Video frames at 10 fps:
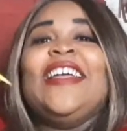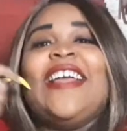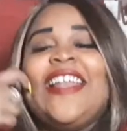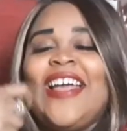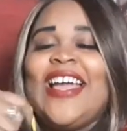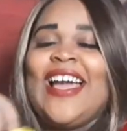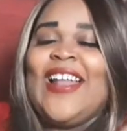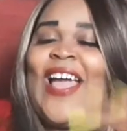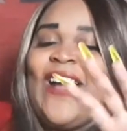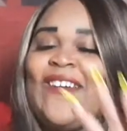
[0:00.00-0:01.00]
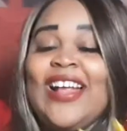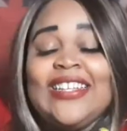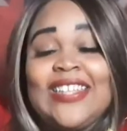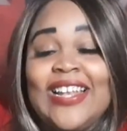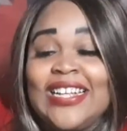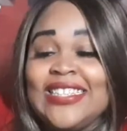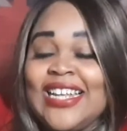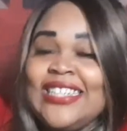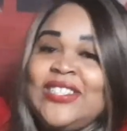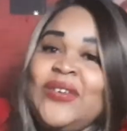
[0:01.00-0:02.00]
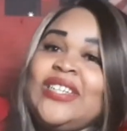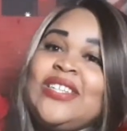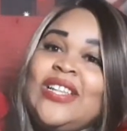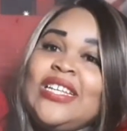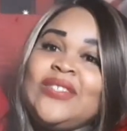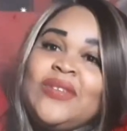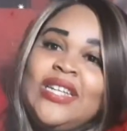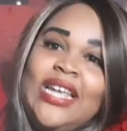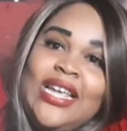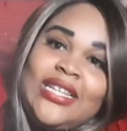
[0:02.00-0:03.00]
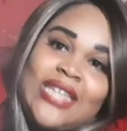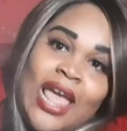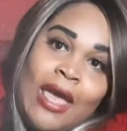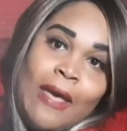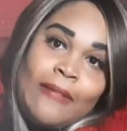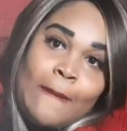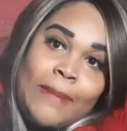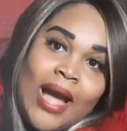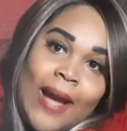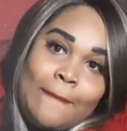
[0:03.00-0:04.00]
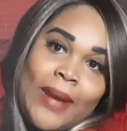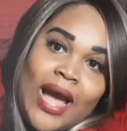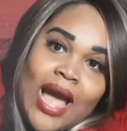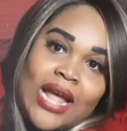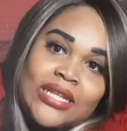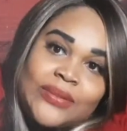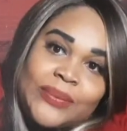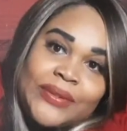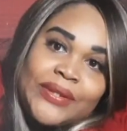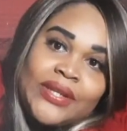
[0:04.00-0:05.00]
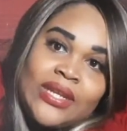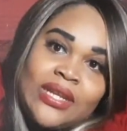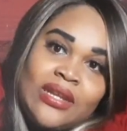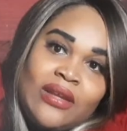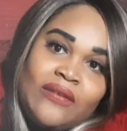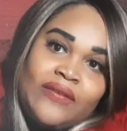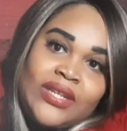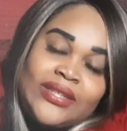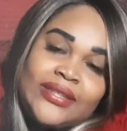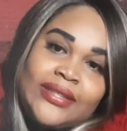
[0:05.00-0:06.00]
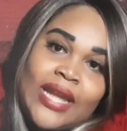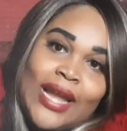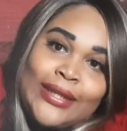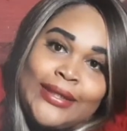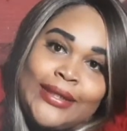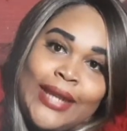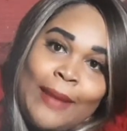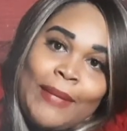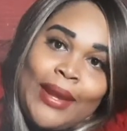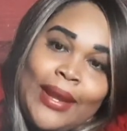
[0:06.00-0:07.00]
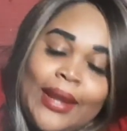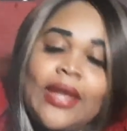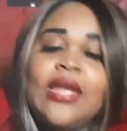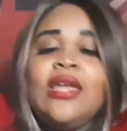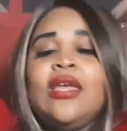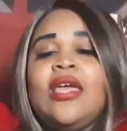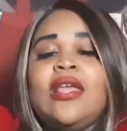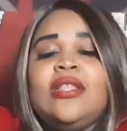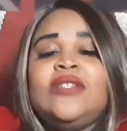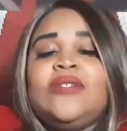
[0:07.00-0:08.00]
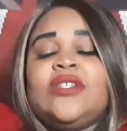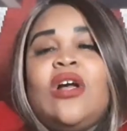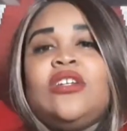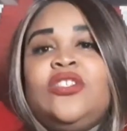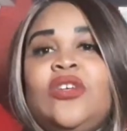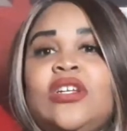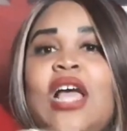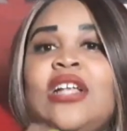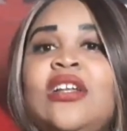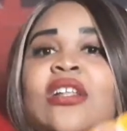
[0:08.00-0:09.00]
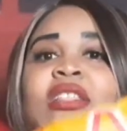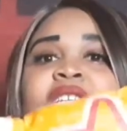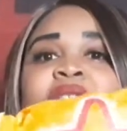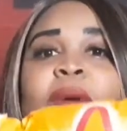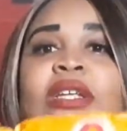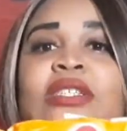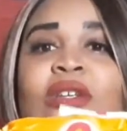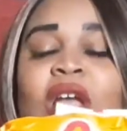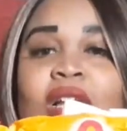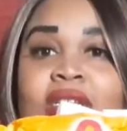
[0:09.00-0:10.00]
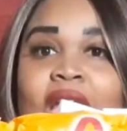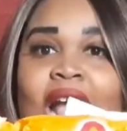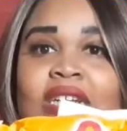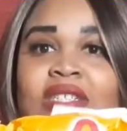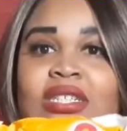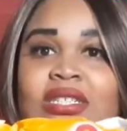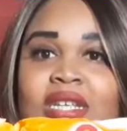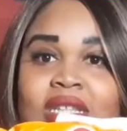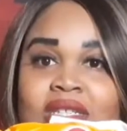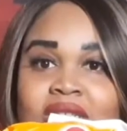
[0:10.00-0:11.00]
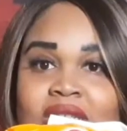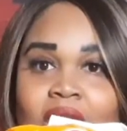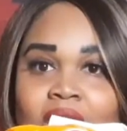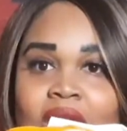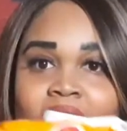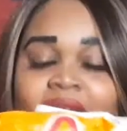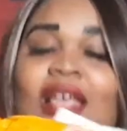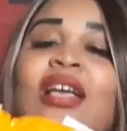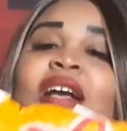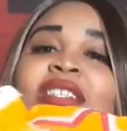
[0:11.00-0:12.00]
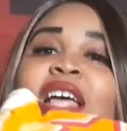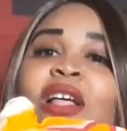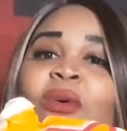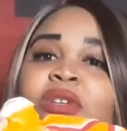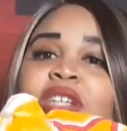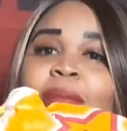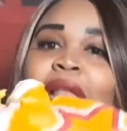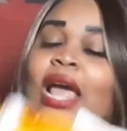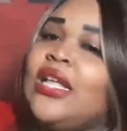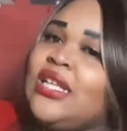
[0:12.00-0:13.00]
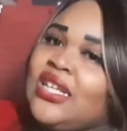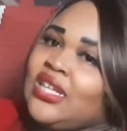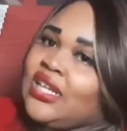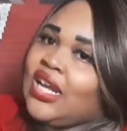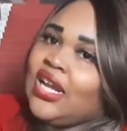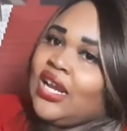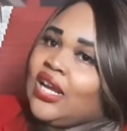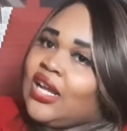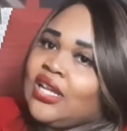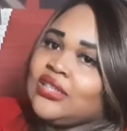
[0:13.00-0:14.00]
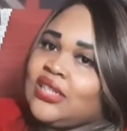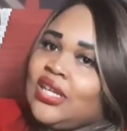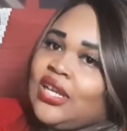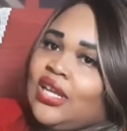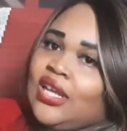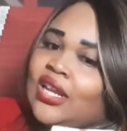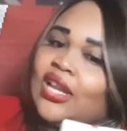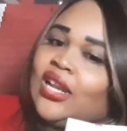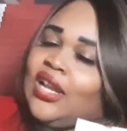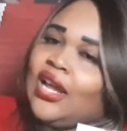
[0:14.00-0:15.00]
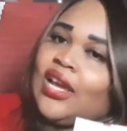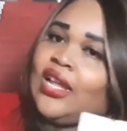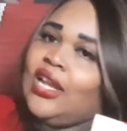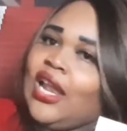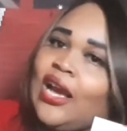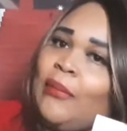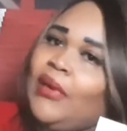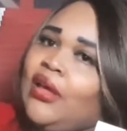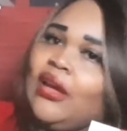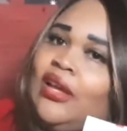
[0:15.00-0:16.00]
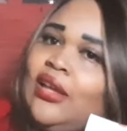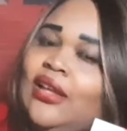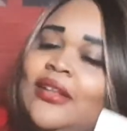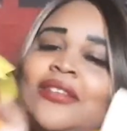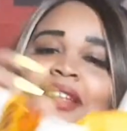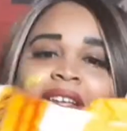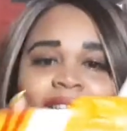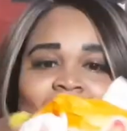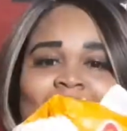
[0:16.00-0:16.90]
You know, I ain't got an egg right. So let's get into it. So this one is the Popeye's one. Fish shimmy. And this was costume. I turned it this way so y'all can actually see the star. Because I don't want y'all to be like, that ain't costume. That look like it look like a bug. No.